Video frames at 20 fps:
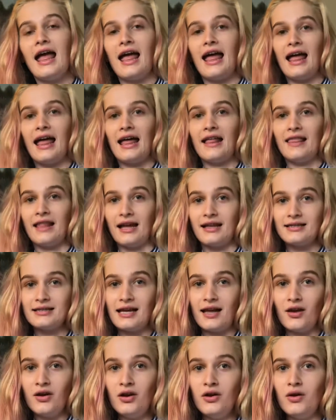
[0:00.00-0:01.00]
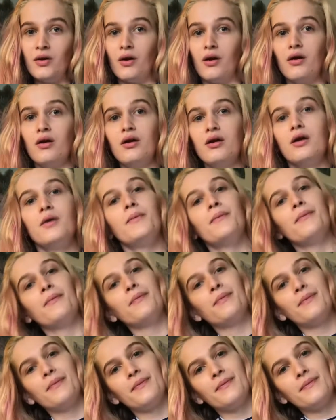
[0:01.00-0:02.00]
And that's how you know
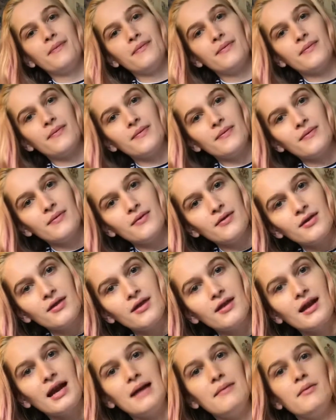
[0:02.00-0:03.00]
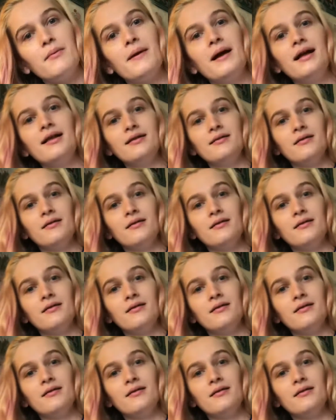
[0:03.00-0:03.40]
that I'm a